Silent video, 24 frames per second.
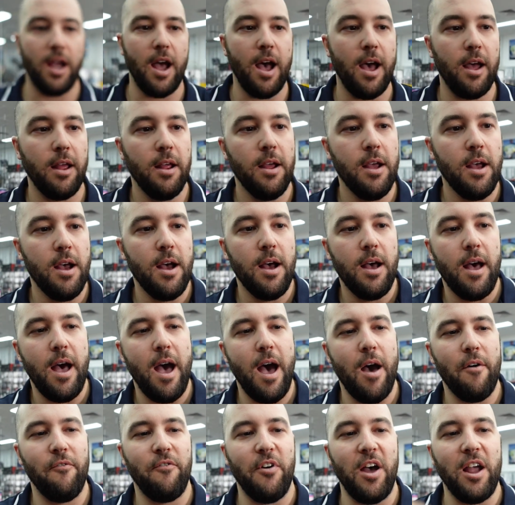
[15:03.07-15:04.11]
at.
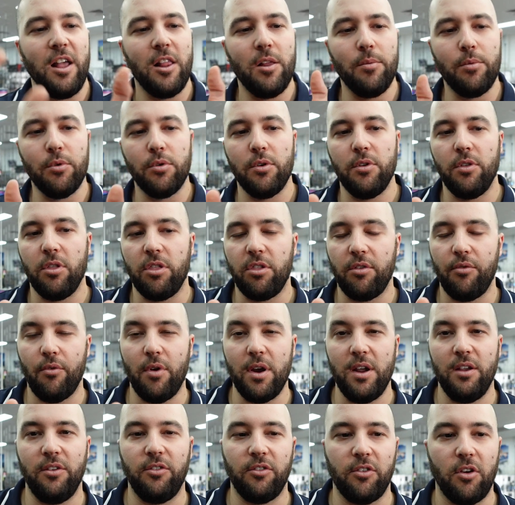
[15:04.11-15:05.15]
Available in
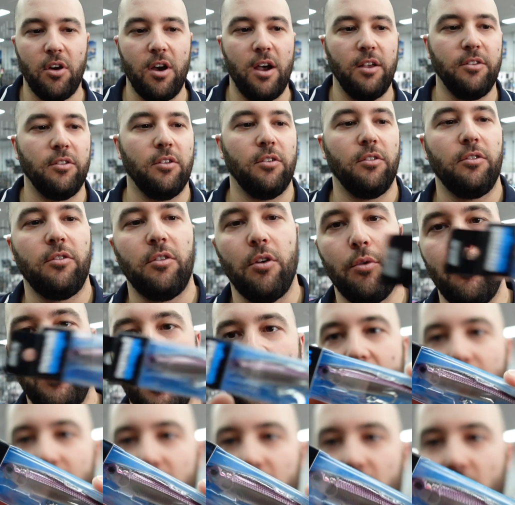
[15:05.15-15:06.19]
three sizes. So we
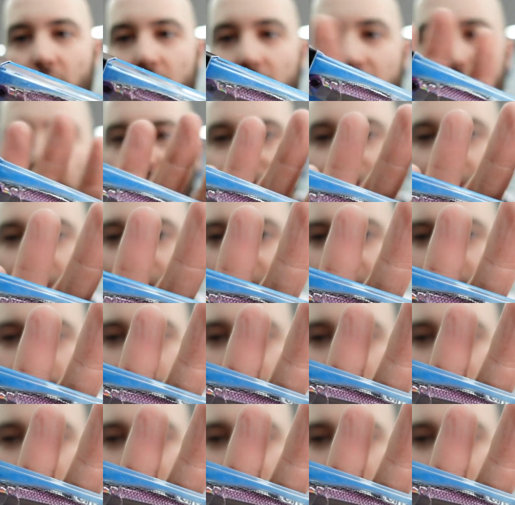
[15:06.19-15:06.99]
have a 95,